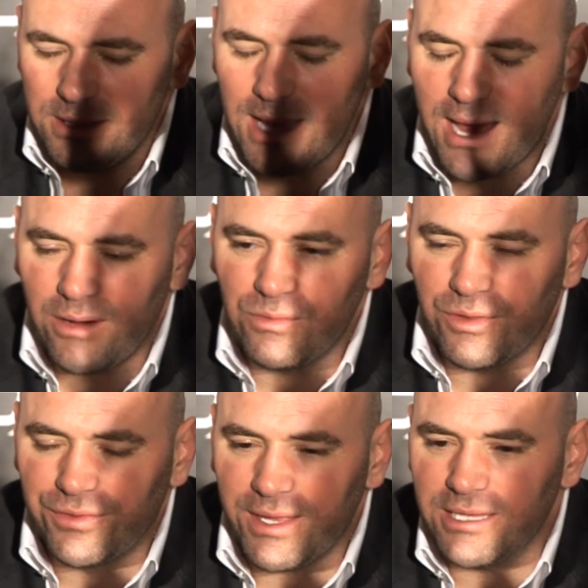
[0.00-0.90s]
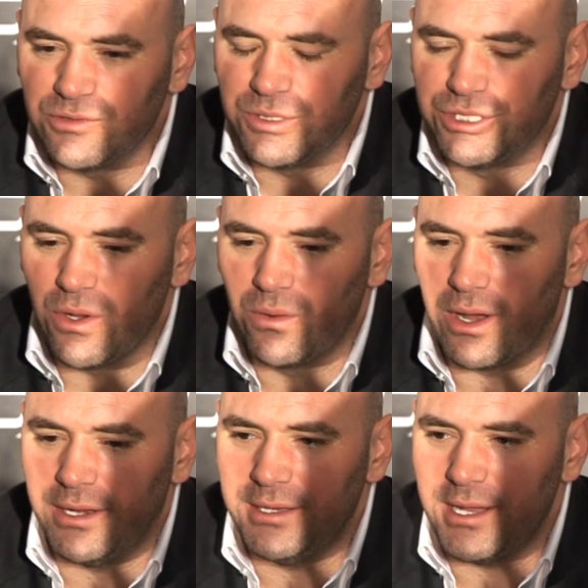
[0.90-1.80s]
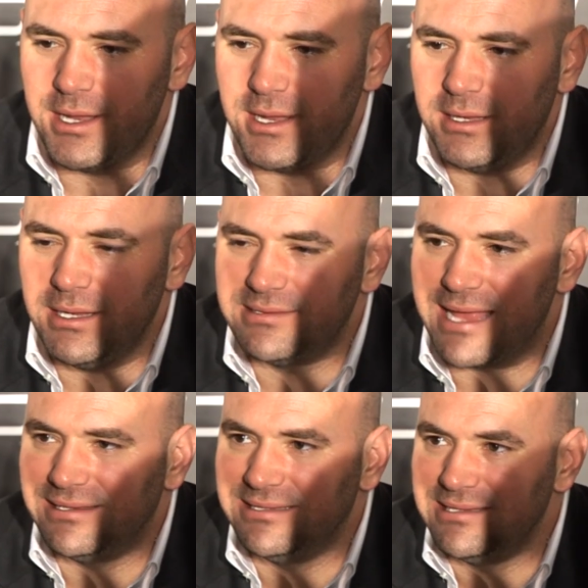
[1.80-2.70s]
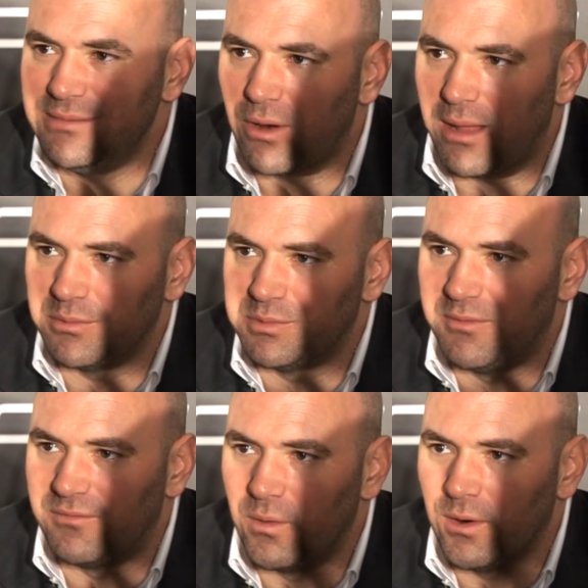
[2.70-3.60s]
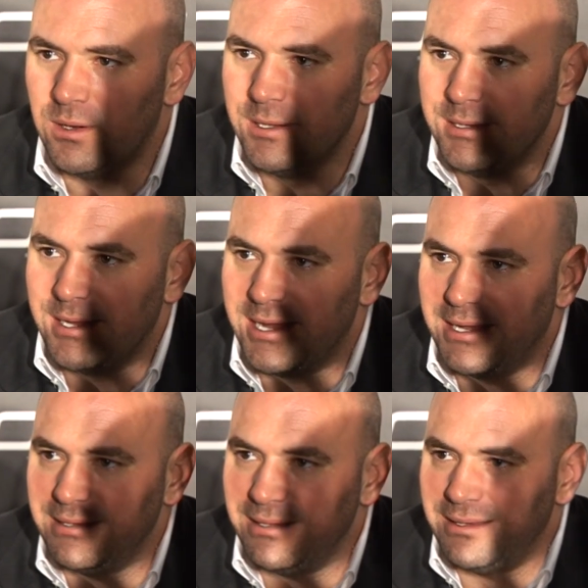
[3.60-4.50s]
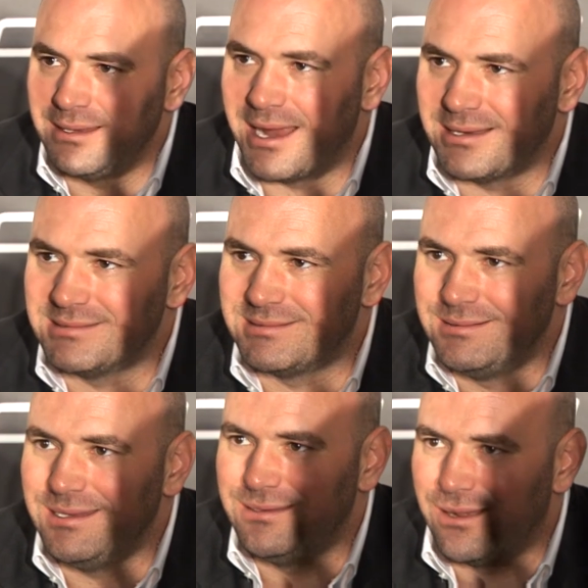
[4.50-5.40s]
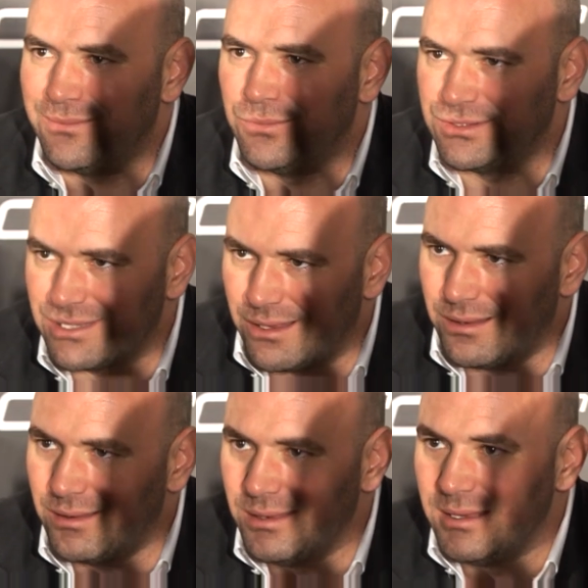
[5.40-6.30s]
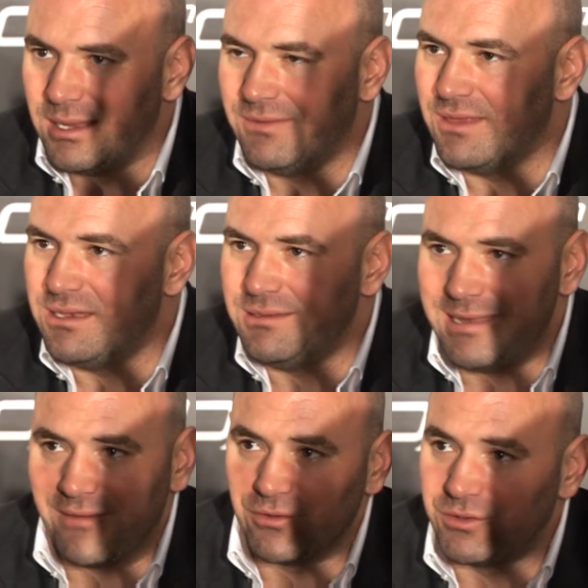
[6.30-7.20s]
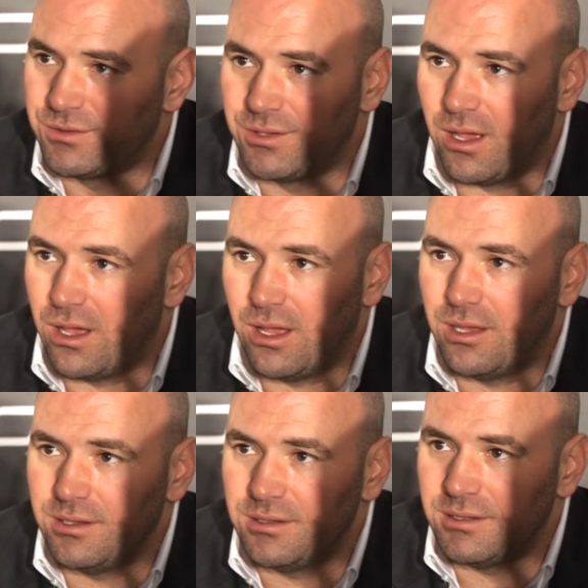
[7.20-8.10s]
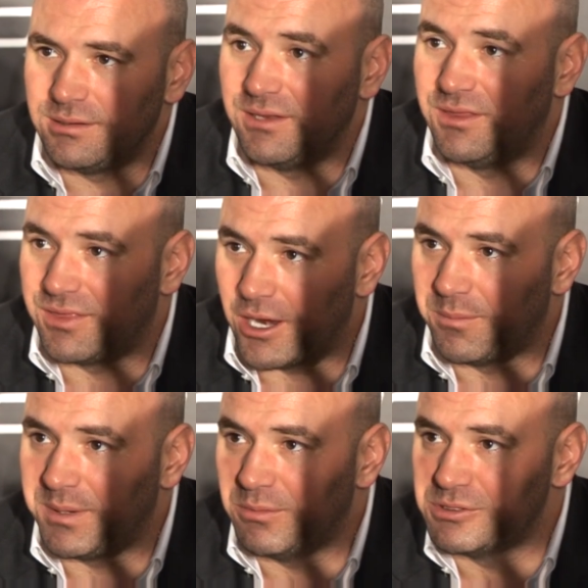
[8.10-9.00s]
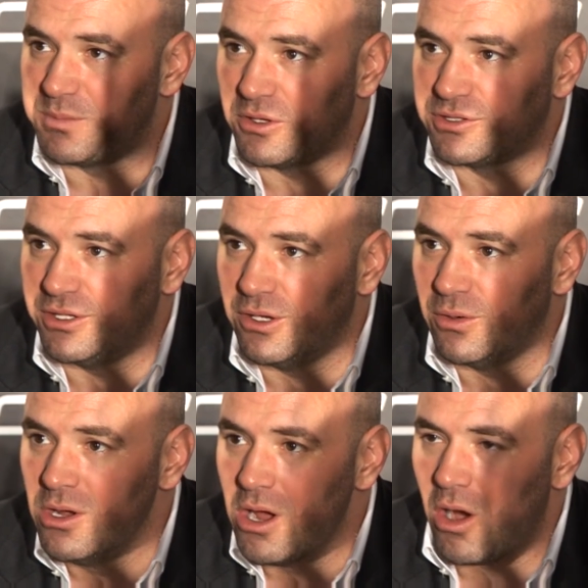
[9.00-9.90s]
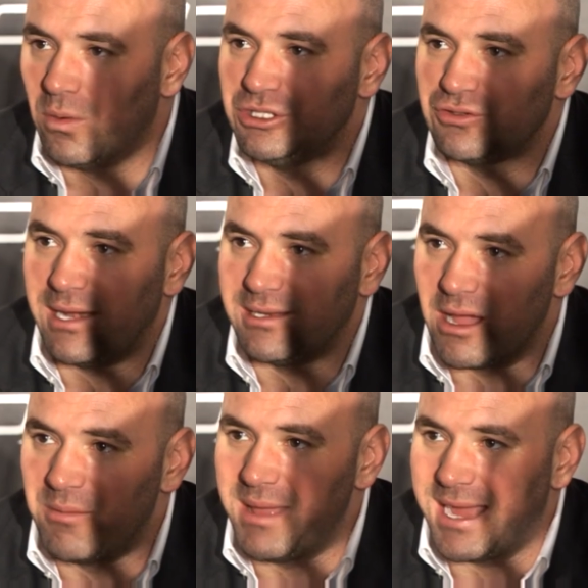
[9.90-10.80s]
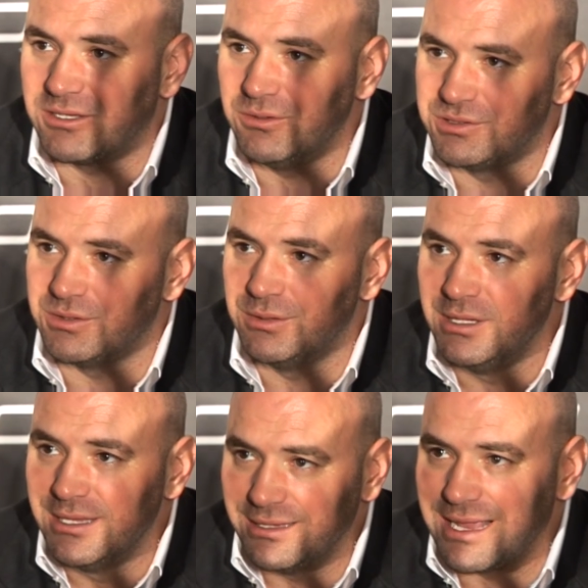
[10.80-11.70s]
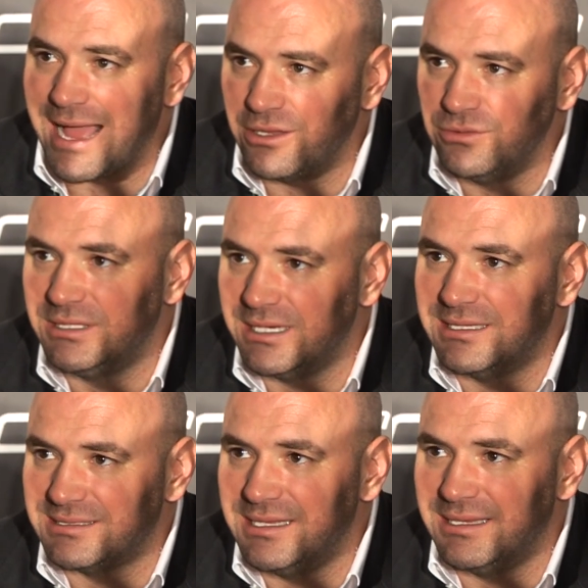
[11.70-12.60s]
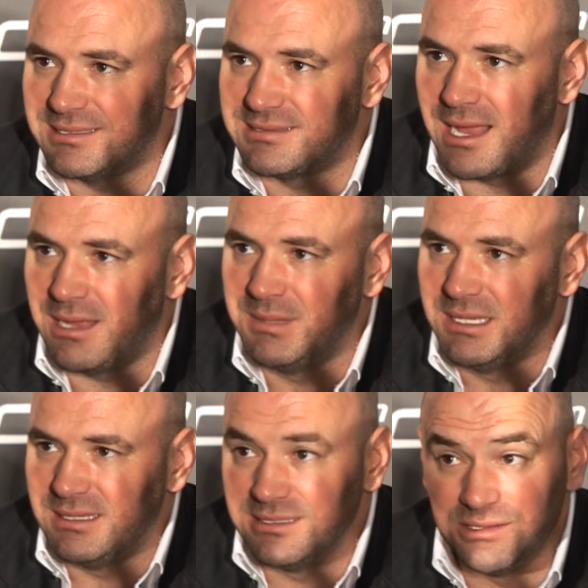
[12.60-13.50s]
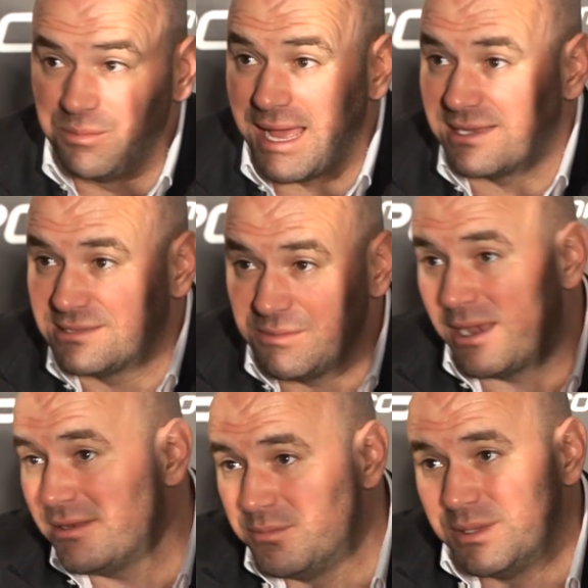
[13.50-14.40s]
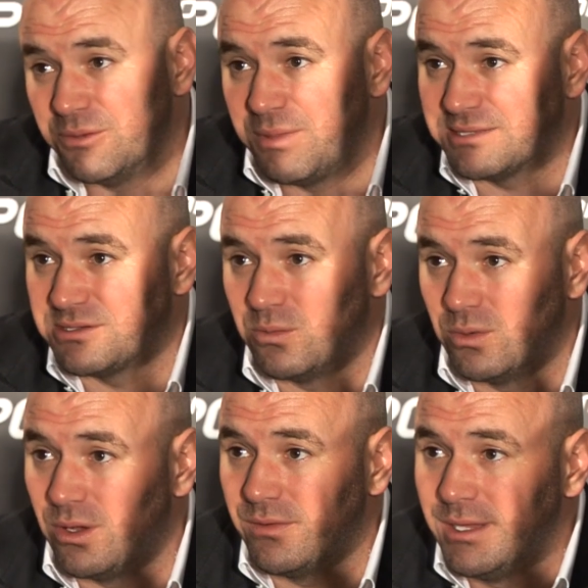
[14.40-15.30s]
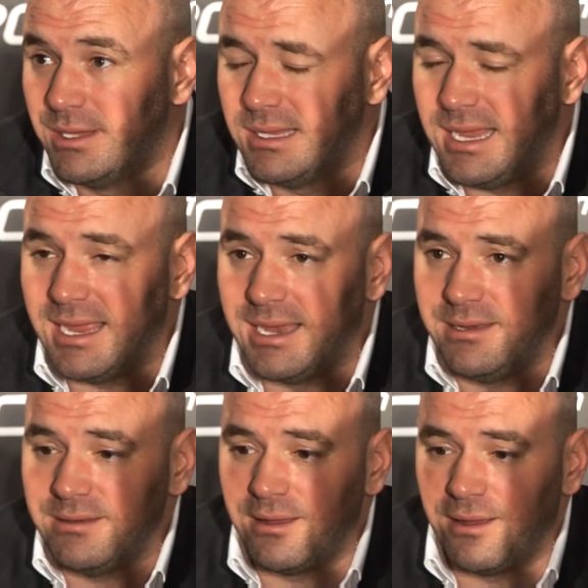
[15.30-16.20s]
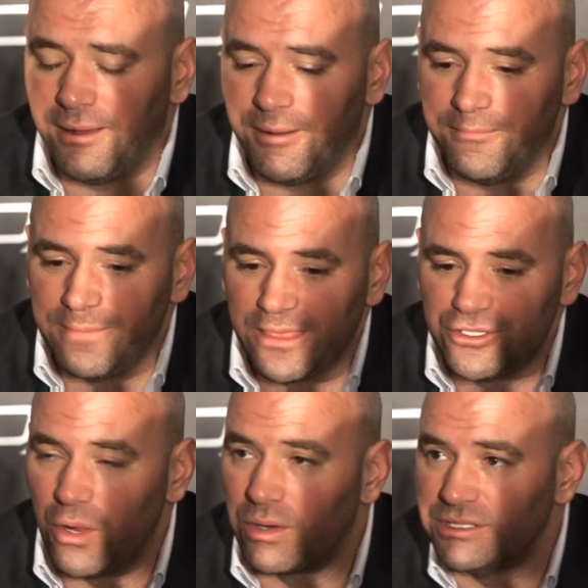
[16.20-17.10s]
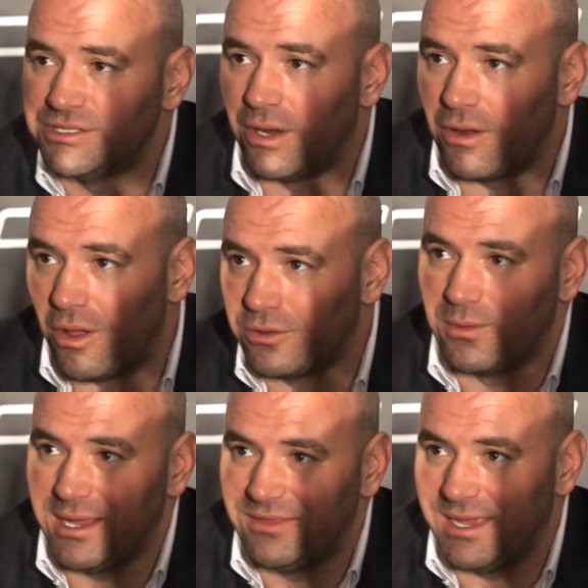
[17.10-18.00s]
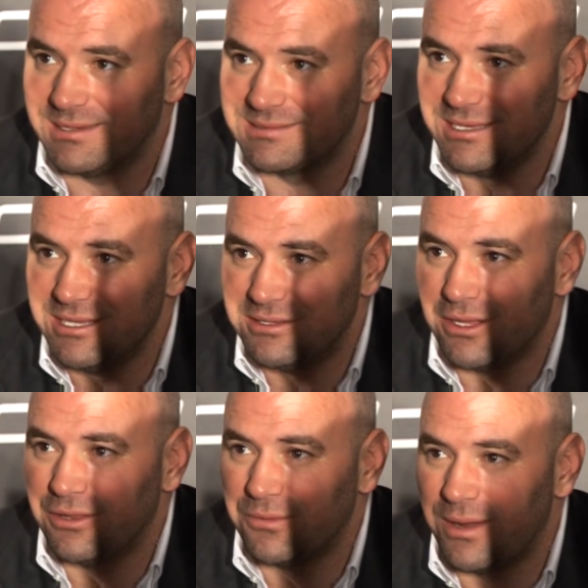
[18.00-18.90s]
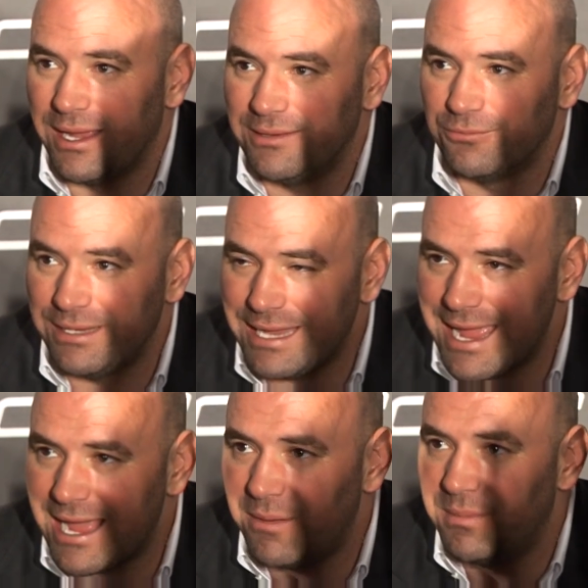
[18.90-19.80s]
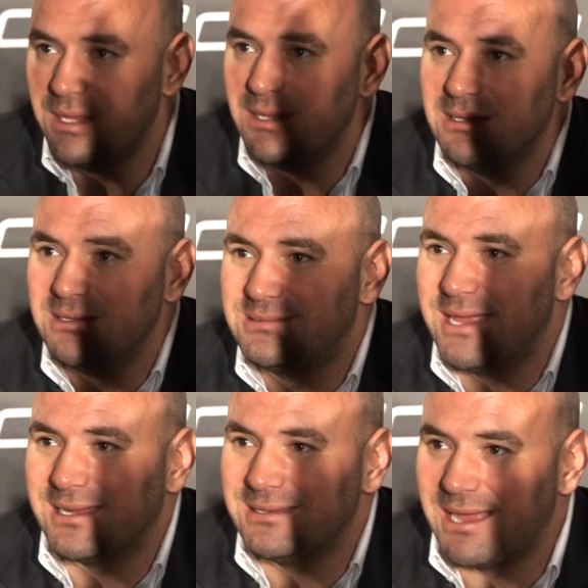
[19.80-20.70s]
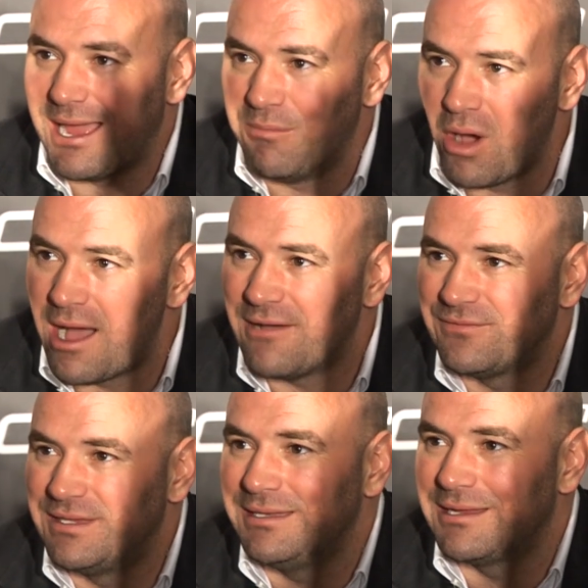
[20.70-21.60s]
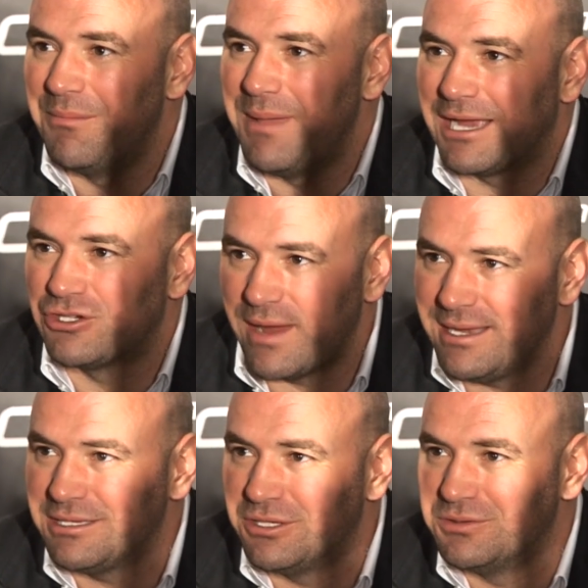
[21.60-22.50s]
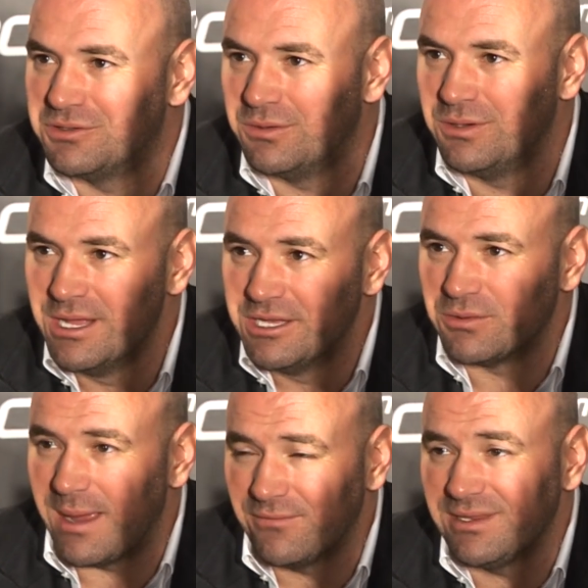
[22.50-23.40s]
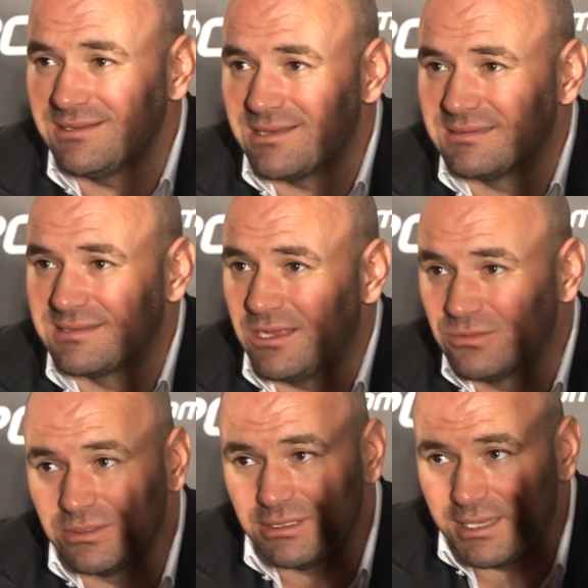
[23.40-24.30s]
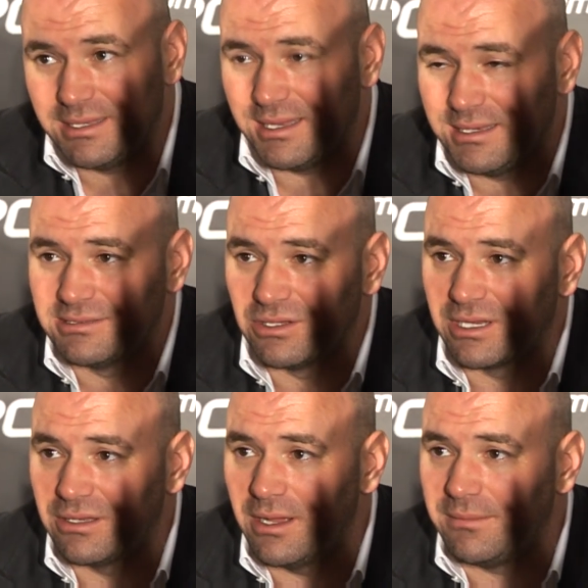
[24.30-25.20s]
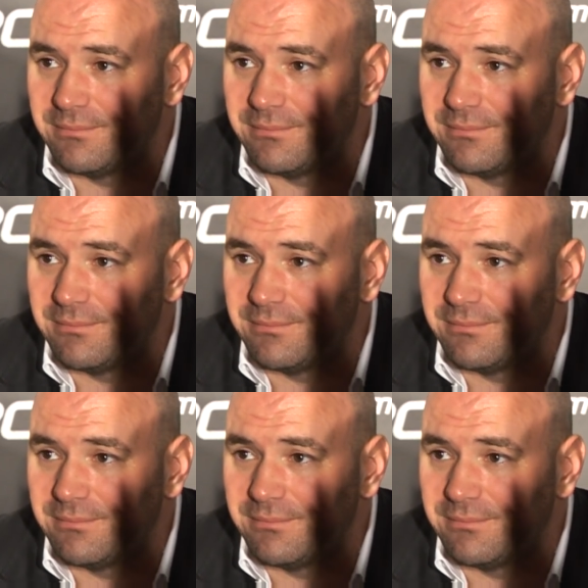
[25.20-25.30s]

Yeah, the thing is with Shogun, and he's had these knee problems before, and he got his knee done in Brazil, and then never did the therapy he was supposed to do, always tried to come back too soon. The guy who did his knee this time is the best. He might even be the best in the world. And Shogun's done all the right things, done the right rehab, taken time off, didn't come back training too soon. So everything's on schedule, and he's looking good.